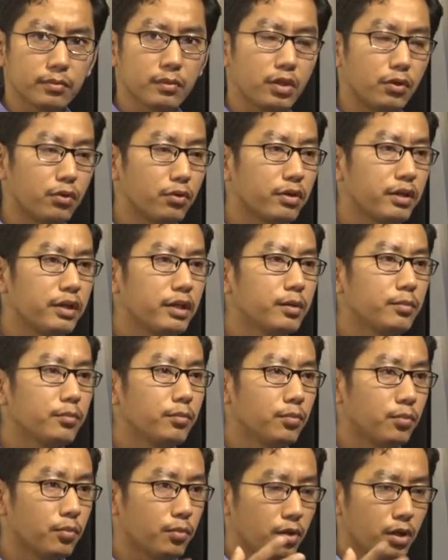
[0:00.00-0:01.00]

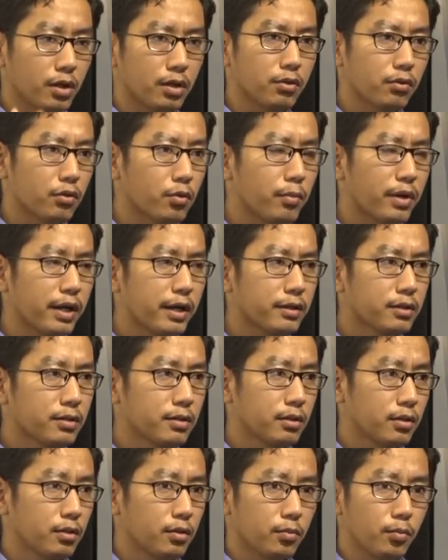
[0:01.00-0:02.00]
uranium, chromite,
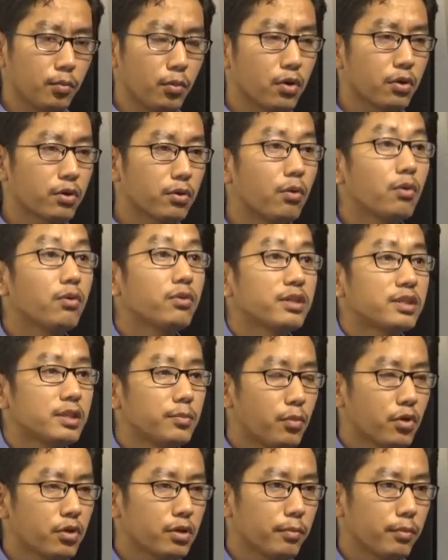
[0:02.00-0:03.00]
boron. All these
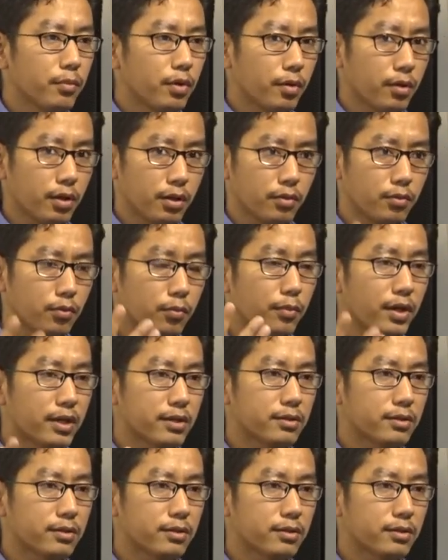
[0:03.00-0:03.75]
important you know,